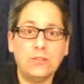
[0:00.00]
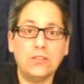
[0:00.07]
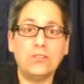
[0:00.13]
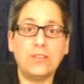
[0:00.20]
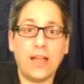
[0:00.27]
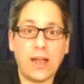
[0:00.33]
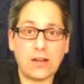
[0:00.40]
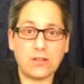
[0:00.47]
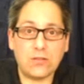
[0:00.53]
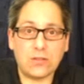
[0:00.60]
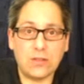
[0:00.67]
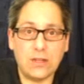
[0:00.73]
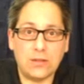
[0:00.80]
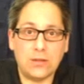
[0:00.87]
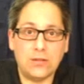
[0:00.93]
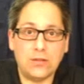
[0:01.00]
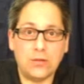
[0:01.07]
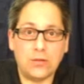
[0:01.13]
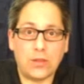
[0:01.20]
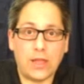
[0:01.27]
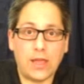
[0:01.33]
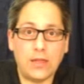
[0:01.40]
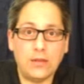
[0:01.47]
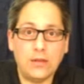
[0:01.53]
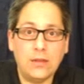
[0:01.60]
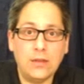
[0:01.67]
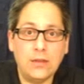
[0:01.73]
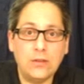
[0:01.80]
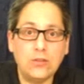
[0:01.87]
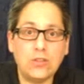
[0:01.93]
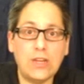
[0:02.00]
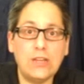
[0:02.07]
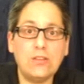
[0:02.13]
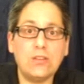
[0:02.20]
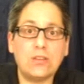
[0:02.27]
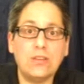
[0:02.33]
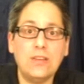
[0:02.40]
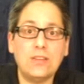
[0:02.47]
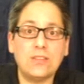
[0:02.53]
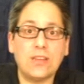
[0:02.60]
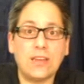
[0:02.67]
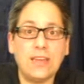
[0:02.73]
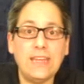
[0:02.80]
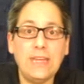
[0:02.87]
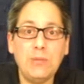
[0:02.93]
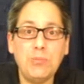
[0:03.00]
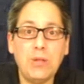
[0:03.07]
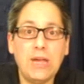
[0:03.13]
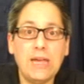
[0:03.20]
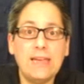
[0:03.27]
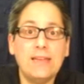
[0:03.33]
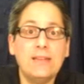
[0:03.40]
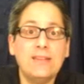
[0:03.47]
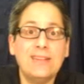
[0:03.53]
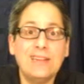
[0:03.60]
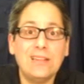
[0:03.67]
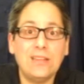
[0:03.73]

The doctors need to do that. Jay just needs to keep on